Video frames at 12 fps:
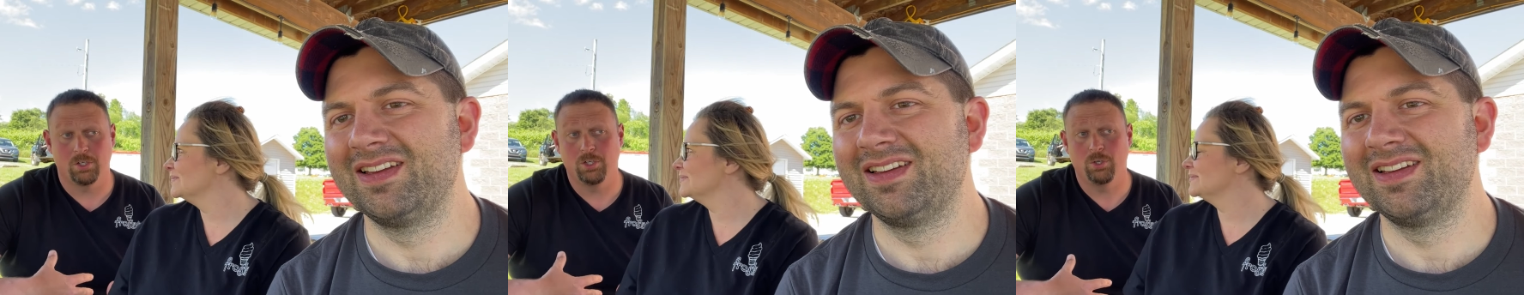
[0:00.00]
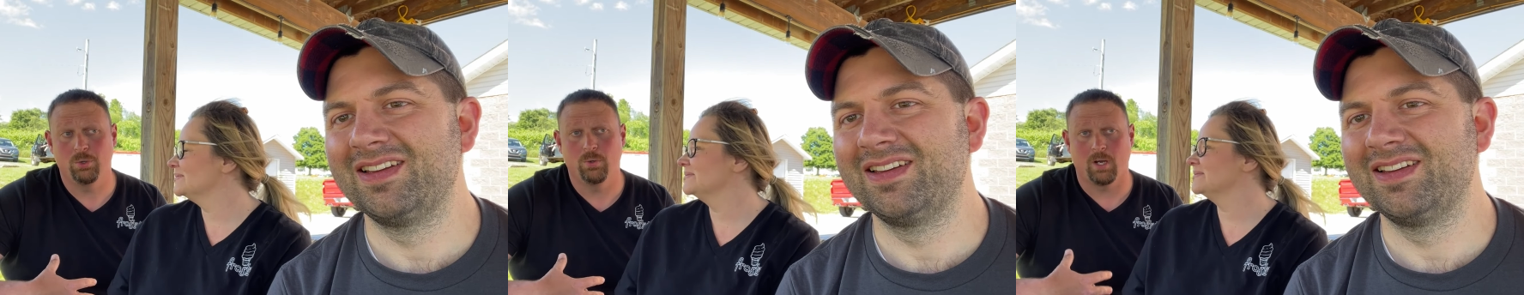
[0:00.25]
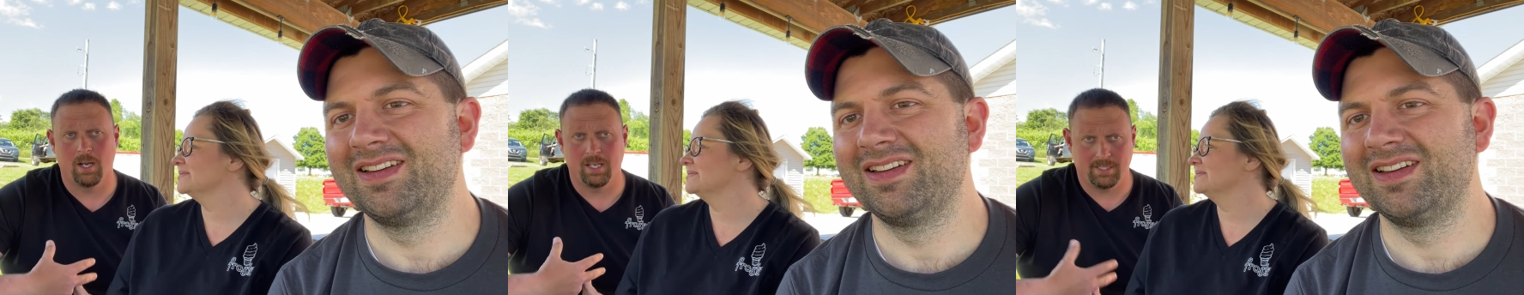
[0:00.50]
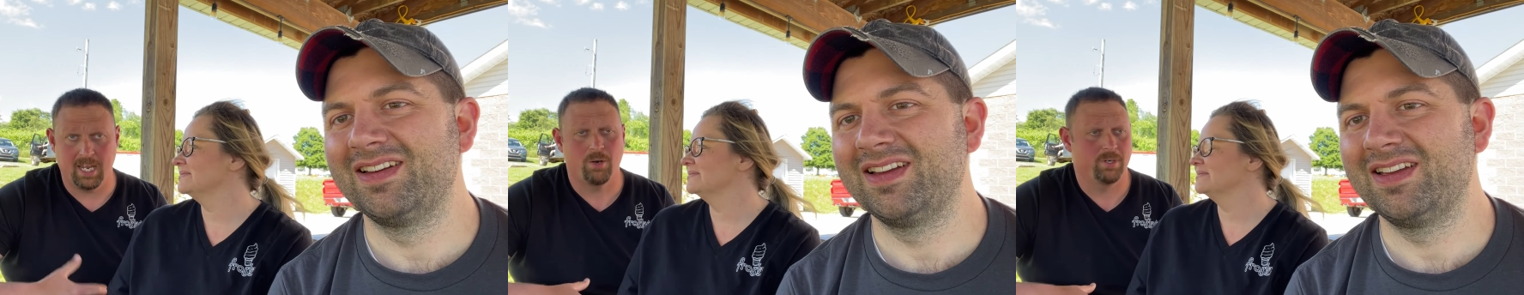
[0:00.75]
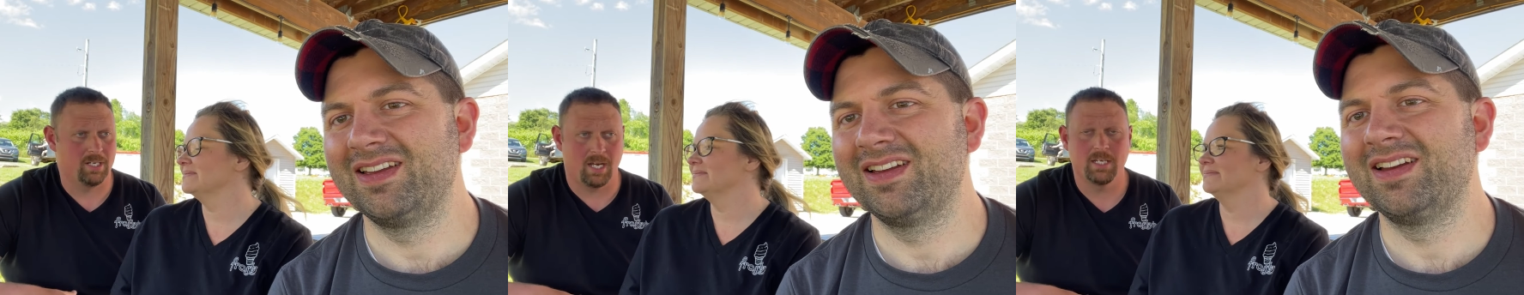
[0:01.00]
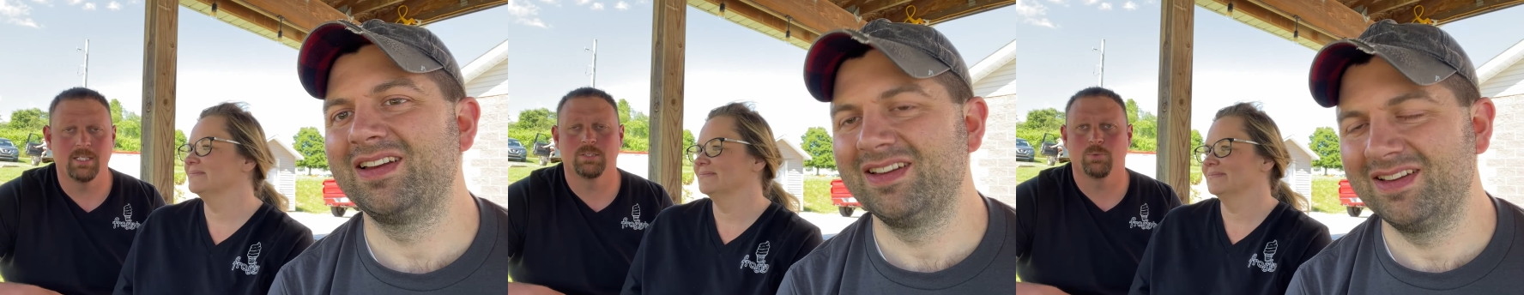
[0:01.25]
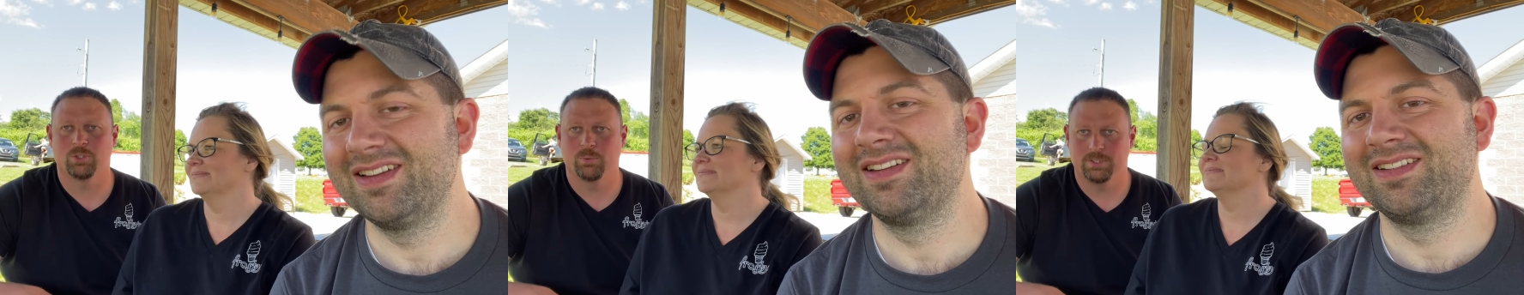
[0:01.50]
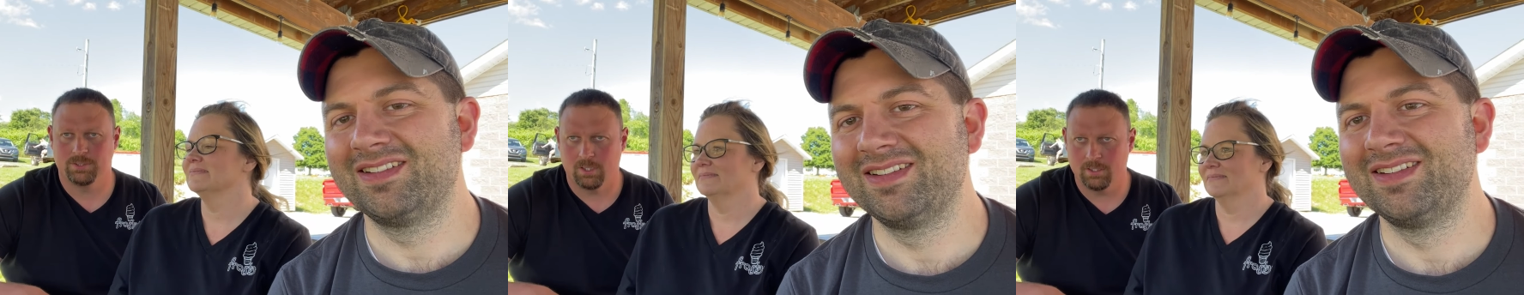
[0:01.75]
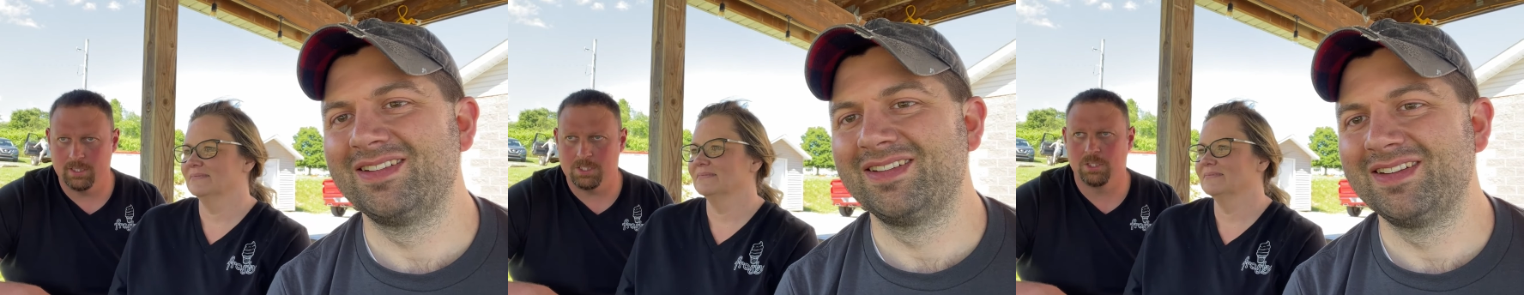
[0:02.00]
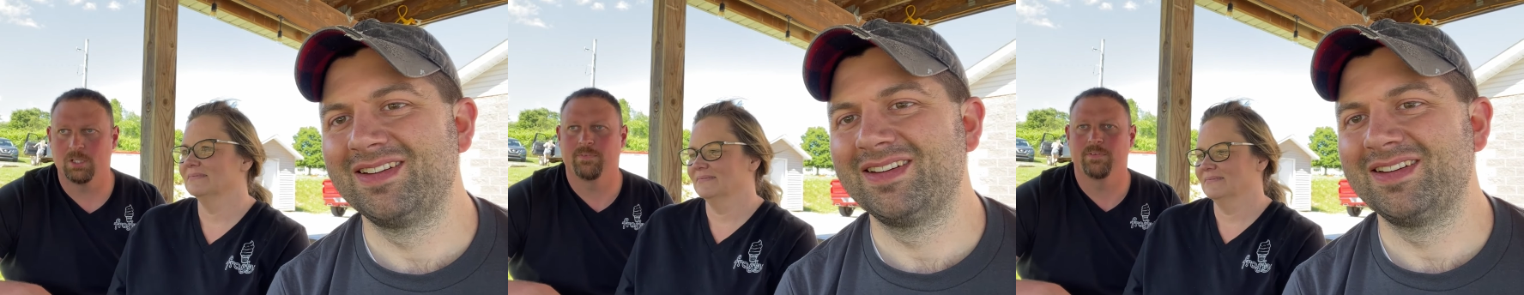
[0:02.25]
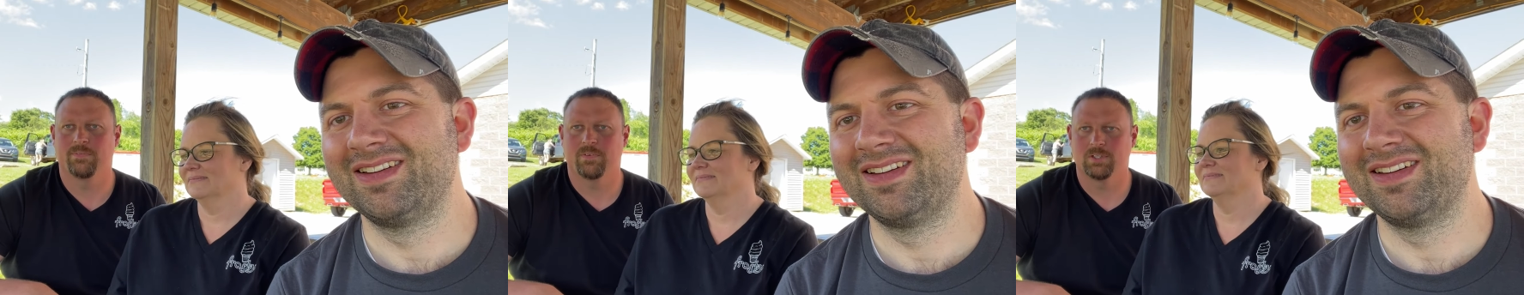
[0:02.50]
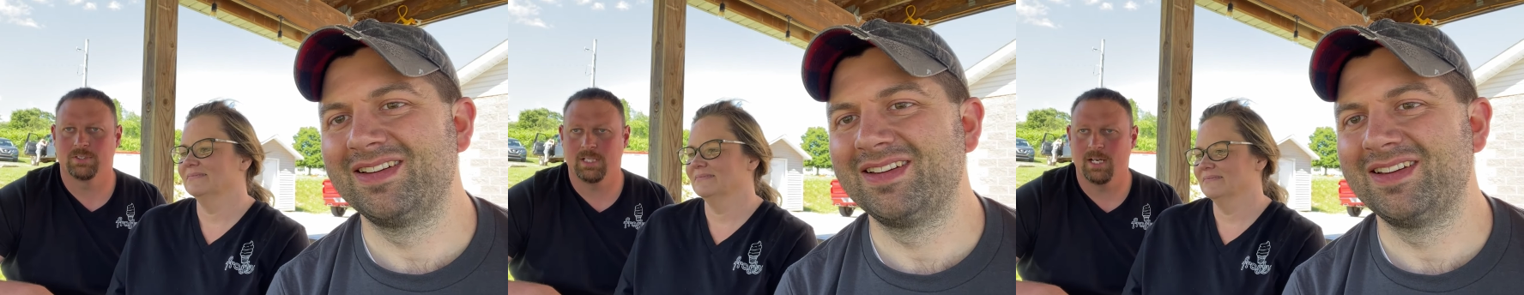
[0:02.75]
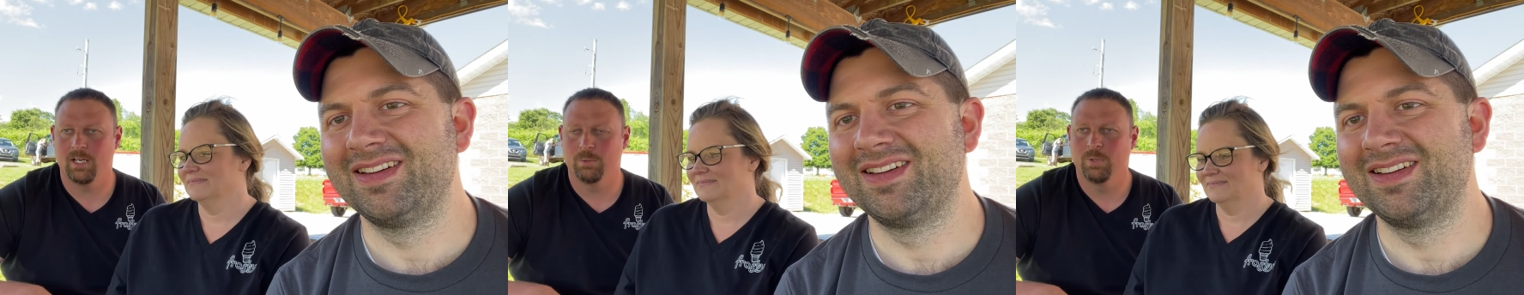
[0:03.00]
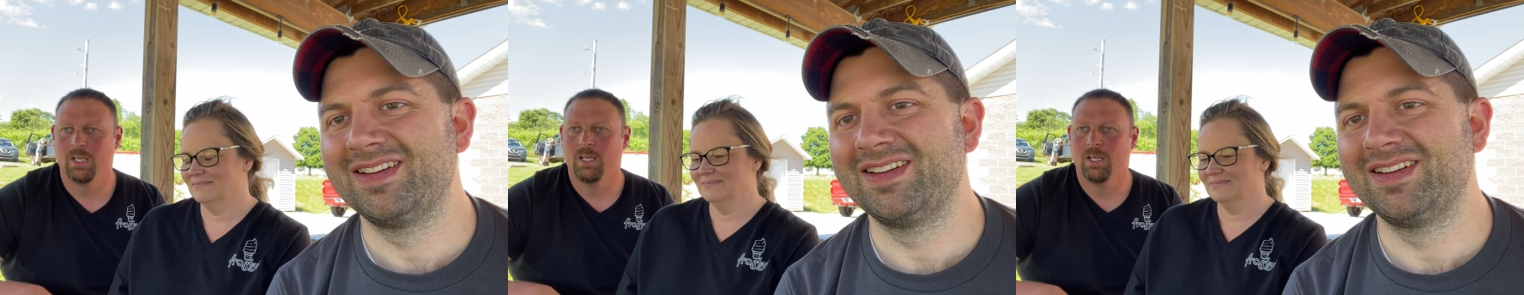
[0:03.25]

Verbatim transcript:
Speaker 1: our new Italian ice, which we started this year for the first time.